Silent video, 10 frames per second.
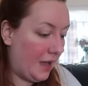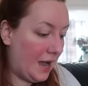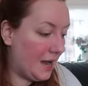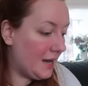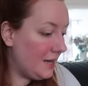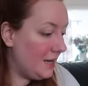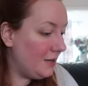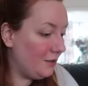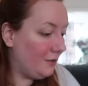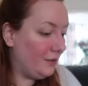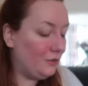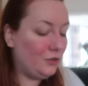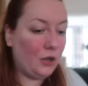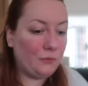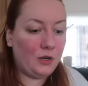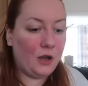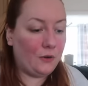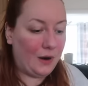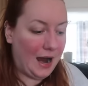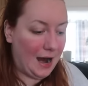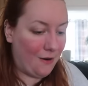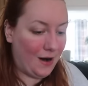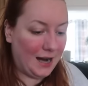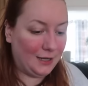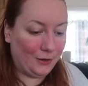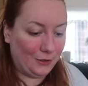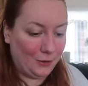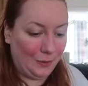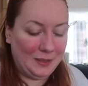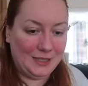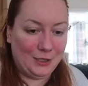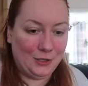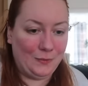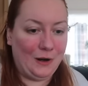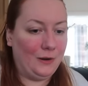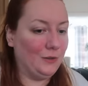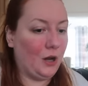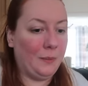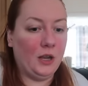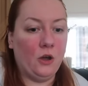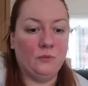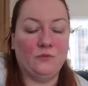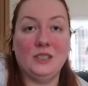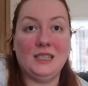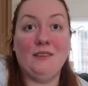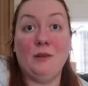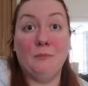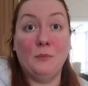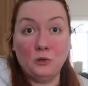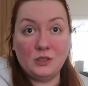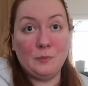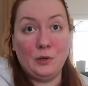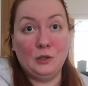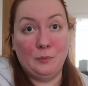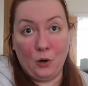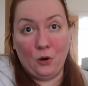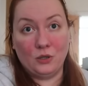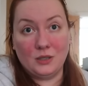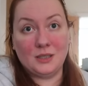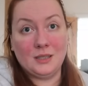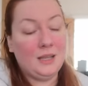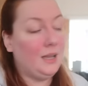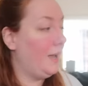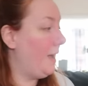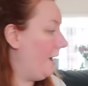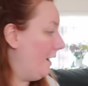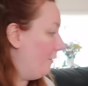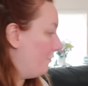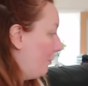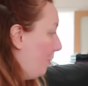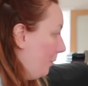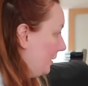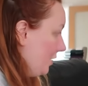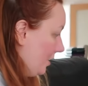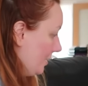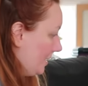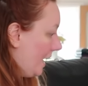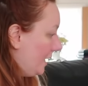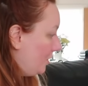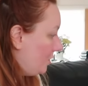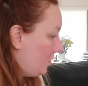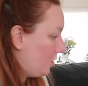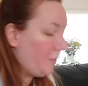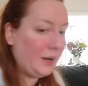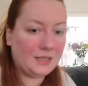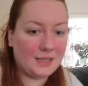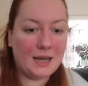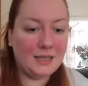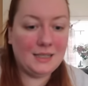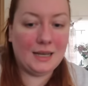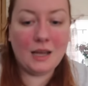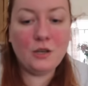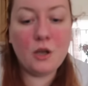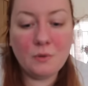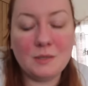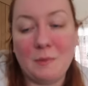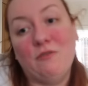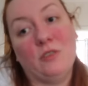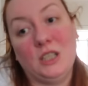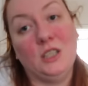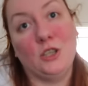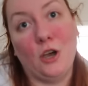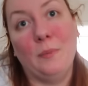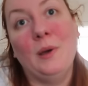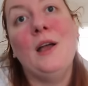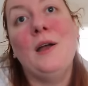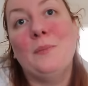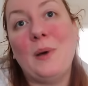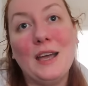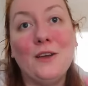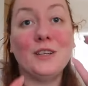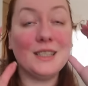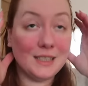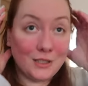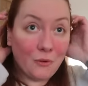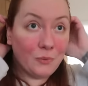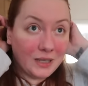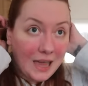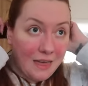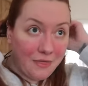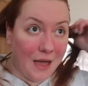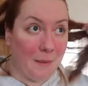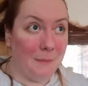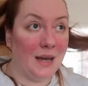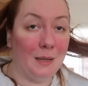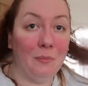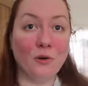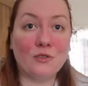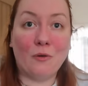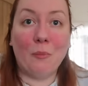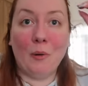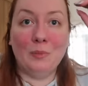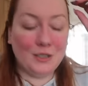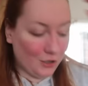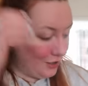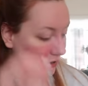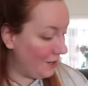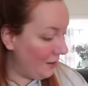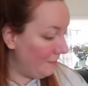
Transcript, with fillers: I don't know how I got to a position where I was coming home receiving multiple books uh, from publishers. That is so exciting. I know it's my freaking job, but I honestly don't get that many books from publishers